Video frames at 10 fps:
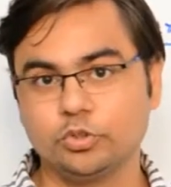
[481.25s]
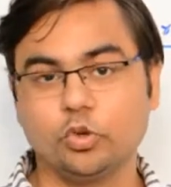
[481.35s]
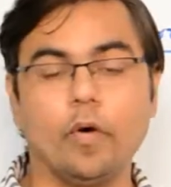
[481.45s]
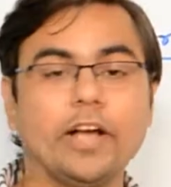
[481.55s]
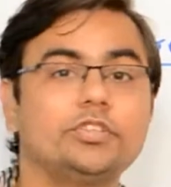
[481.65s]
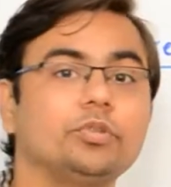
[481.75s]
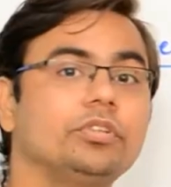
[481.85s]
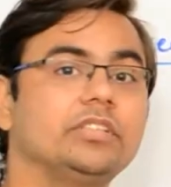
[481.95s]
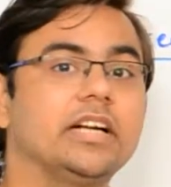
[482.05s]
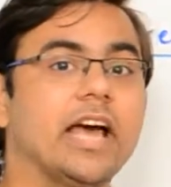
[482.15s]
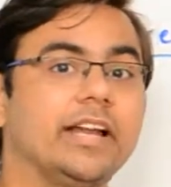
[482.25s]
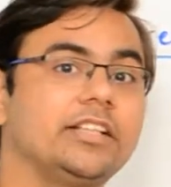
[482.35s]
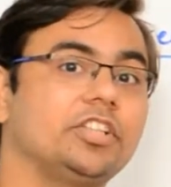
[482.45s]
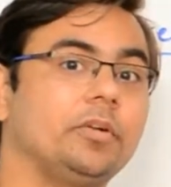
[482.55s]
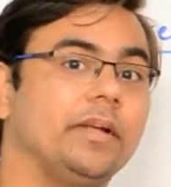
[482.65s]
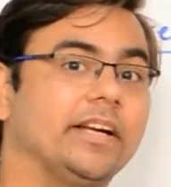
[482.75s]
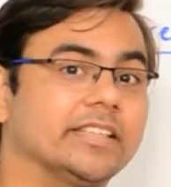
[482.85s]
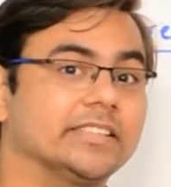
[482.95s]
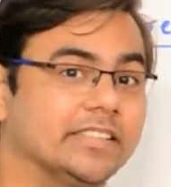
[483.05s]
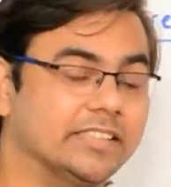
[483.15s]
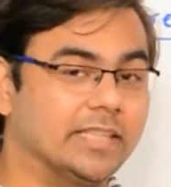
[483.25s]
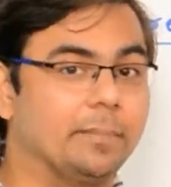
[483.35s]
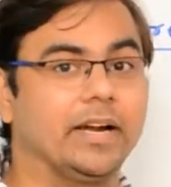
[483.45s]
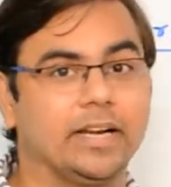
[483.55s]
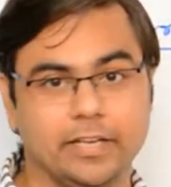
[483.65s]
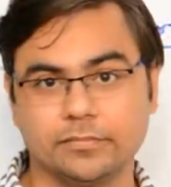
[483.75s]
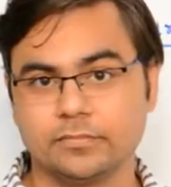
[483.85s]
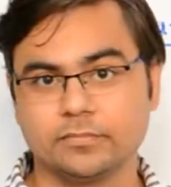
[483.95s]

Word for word: So why should the direction be considered separately?